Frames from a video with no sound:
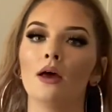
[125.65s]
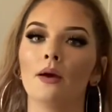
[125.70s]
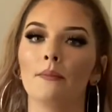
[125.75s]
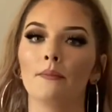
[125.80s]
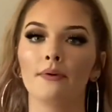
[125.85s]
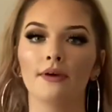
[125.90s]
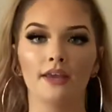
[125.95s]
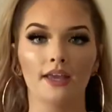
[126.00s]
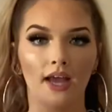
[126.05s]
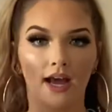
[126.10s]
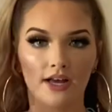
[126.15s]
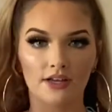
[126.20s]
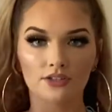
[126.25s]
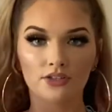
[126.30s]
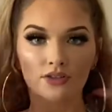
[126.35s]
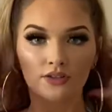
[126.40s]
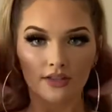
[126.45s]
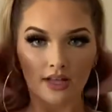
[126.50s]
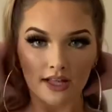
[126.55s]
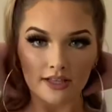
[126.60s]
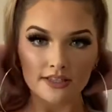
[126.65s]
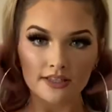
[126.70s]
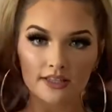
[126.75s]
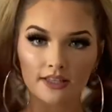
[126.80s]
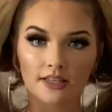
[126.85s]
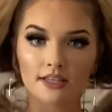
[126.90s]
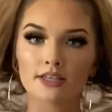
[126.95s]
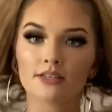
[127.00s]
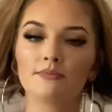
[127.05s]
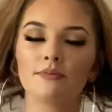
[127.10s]
But yeah, so that's
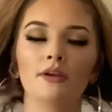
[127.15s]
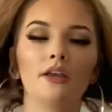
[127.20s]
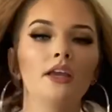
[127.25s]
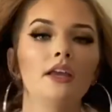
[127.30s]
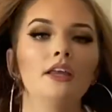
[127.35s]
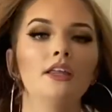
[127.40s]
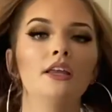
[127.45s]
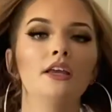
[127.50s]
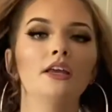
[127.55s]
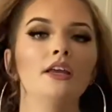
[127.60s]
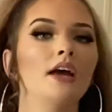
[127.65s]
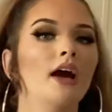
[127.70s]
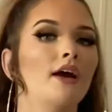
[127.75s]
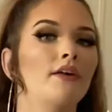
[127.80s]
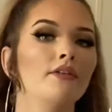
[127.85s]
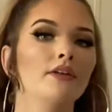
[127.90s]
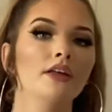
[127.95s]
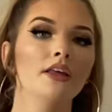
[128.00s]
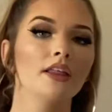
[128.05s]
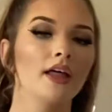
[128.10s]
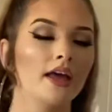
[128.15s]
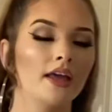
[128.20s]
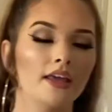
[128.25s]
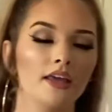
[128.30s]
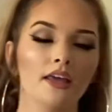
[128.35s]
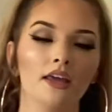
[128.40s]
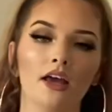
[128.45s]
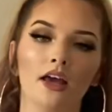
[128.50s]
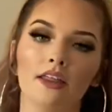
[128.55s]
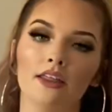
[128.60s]
this bikini. I really like
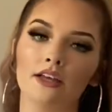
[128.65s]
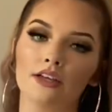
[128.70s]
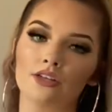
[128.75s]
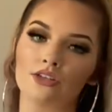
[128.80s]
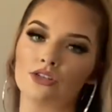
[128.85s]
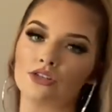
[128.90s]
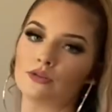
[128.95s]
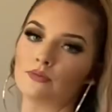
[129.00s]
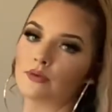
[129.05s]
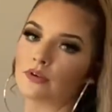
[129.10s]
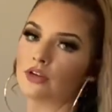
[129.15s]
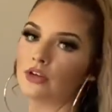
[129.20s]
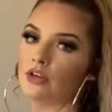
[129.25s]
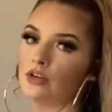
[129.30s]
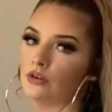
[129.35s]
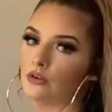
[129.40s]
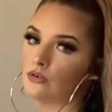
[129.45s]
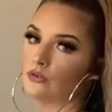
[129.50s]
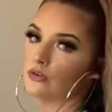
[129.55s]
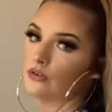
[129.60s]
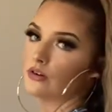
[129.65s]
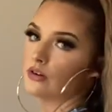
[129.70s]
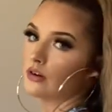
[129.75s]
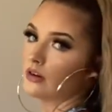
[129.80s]
it. I think it's super cute.